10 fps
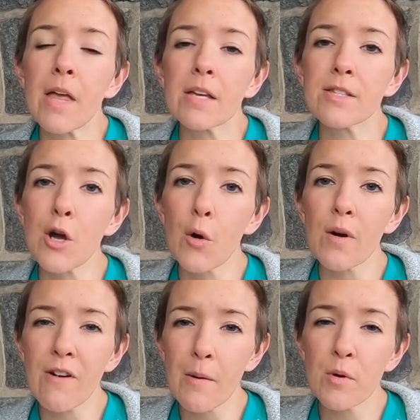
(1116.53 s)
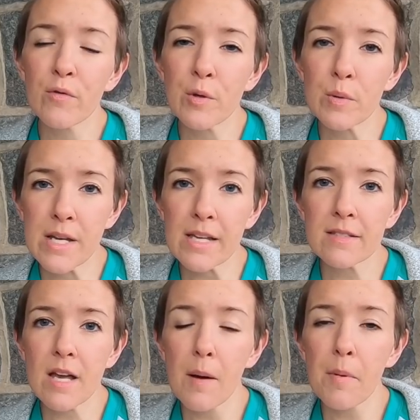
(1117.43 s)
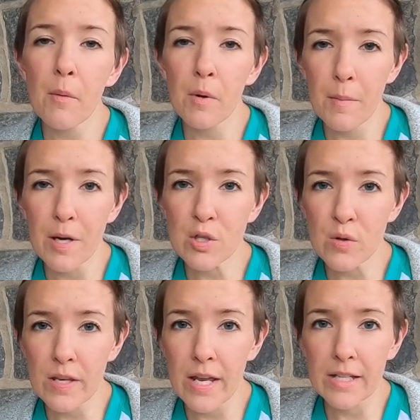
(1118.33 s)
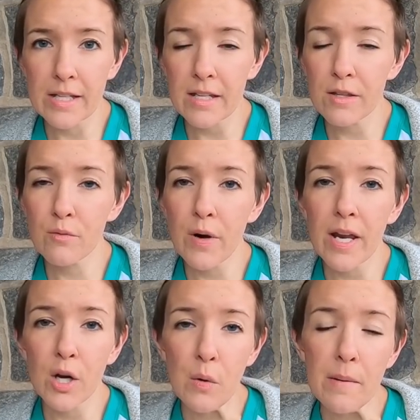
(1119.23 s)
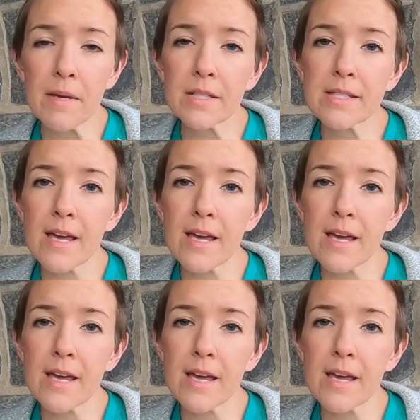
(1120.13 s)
So if I move to a desktop, I want to make sure that I get the right equipment